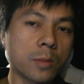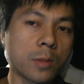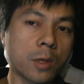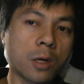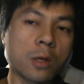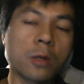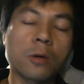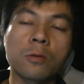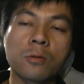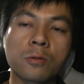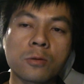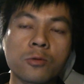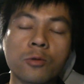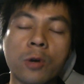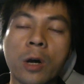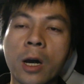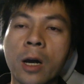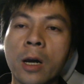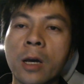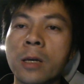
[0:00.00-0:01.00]
I don't know,
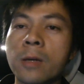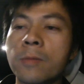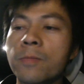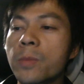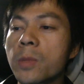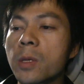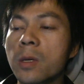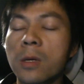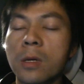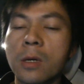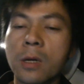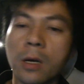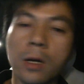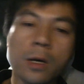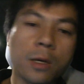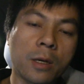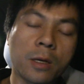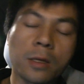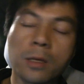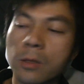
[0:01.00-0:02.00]
dry,
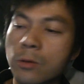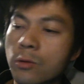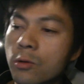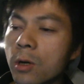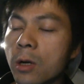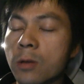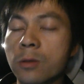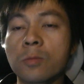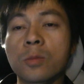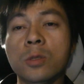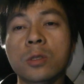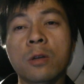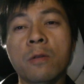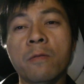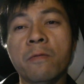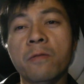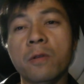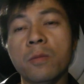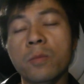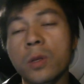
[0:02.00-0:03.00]
and then I took out some
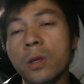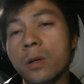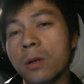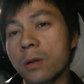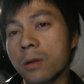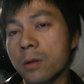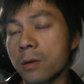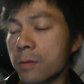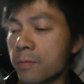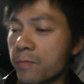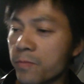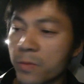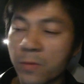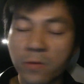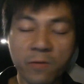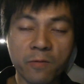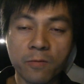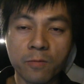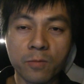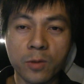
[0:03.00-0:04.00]
stuff from
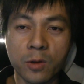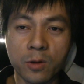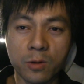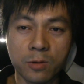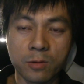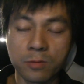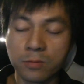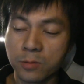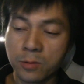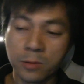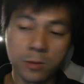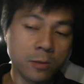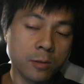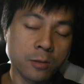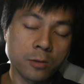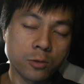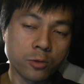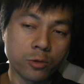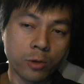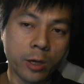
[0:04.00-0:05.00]
the
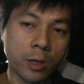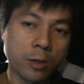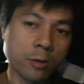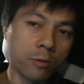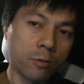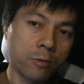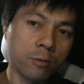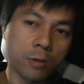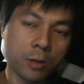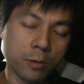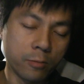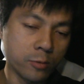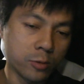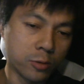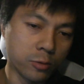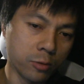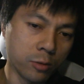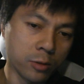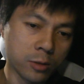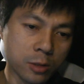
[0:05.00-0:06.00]
trailer. I was
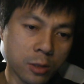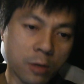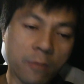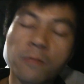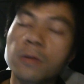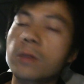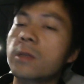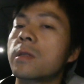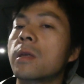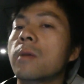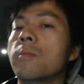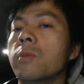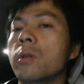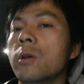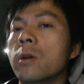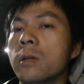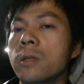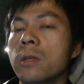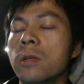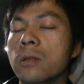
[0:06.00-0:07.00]
doing stuff, and then I
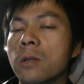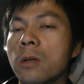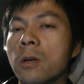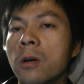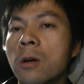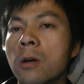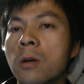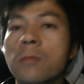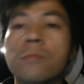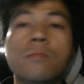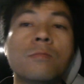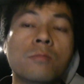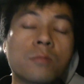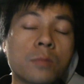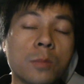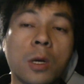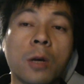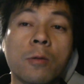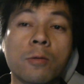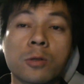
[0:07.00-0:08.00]
plugged it in the car.
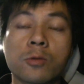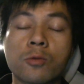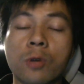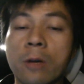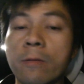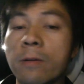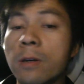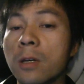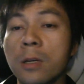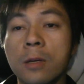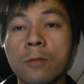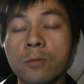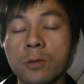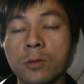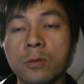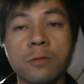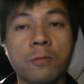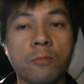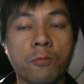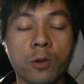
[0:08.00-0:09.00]
I was driving. It
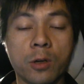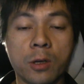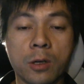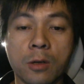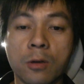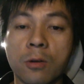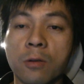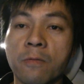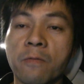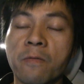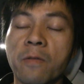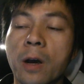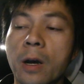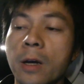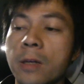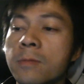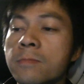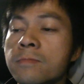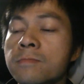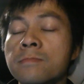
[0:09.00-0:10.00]
was working all
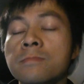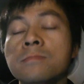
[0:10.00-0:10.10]
fine.